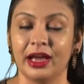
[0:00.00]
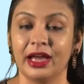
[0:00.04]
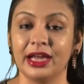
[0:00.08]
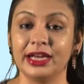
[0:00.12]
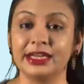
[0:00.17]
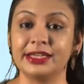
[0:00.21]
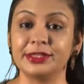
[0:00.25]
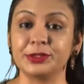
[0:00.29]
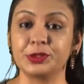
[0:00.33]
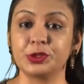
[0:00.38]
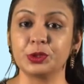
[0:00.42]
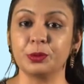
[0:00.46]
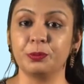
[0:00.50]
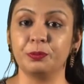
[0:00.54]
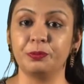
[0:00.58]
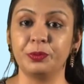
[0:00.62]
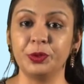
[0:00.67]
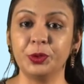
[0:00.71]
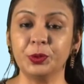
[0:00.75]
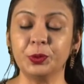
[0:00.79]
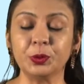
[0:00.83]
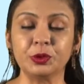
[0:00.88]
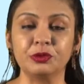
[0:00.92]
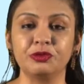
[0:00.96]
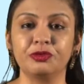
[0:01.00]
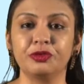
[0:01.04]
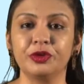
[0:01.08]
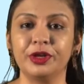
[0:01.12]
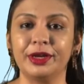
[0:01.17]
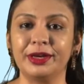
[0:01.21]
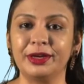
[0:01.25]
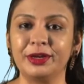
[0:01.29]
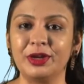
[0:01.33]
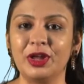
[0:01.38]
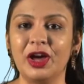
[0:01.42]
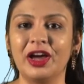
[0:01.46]
It is a
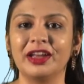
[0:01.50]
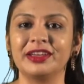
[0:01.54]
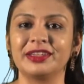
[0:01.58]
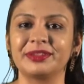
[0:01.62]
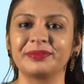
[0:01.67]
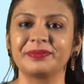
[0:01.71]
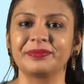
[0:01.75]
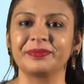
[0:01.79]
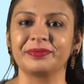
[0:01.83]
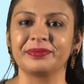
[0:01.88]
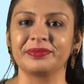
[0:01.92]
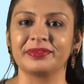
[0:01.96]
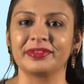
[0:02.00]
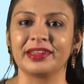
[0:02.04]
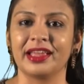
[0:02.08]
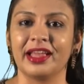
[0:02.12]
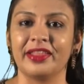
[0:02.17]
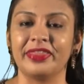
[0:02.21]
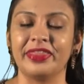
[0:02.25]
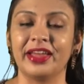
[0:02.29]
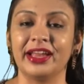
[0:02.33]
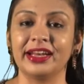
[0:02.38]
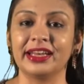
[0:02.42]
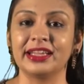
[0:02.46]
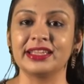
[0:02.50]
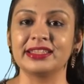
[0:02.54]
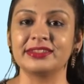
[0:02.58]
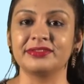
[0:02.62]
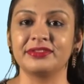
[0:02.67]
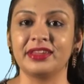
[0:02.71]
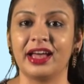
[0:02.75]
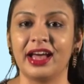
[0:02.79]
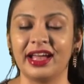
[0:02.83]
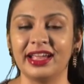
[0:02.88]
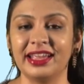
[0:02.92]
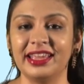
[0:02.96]
beautiful knot that
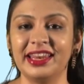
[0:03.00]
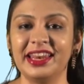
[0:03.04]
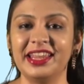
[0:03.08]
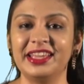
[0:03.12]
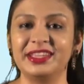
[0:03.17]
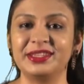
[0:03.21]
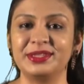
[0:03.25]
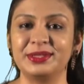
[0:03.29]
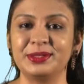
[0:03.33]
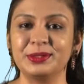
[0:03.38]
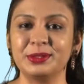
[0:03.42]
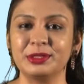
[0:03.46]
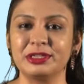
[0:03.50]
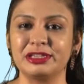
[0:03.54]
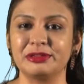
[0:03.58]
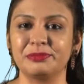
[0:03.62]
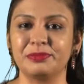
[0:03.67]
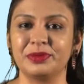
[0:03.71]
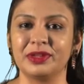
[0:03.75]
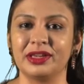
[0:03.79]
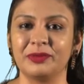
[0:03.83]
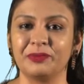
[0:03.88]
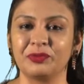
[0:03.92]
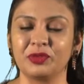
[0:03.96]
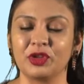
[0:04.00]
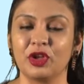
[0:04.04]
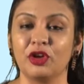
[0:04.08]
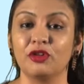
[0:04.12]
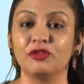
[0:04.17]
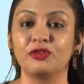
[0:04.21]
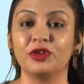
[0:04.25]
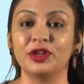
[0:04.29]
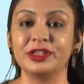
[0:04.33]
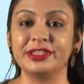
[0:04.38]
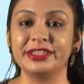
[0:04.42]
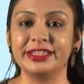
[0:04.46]
is highly suitable
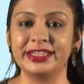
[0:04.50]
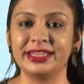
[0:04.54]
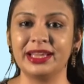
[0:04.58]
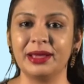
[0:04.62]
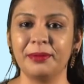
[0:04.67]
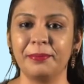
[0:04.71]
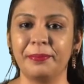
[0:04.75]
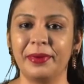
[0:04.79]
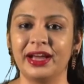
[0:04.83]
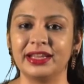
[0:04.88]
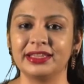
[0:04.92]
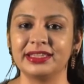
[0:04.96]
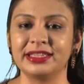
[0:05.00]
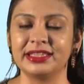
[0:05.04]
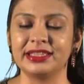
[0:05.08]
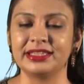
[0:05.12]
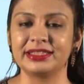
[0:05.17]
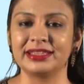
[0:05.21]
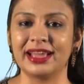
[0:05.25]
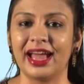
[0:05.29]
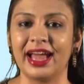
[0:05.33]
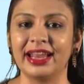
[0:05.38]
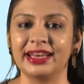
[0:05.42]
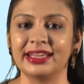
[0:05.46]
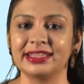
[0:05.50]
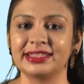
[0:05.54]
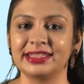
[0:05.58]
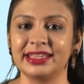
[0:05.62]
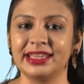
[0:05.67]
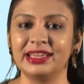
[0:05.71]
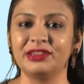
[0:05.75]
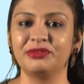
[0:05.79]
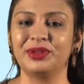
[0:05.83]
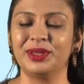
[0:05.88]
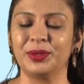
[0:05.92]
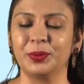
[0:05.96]
for dinner parties and as
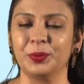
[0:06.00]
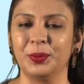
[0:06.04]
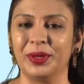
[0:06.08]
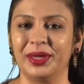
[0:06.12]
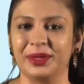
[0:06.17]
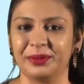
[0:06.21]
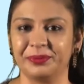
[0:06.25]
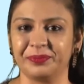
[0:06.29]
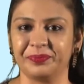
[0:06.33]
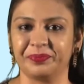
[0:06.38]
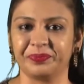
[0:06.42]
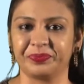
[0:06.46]
evening wear.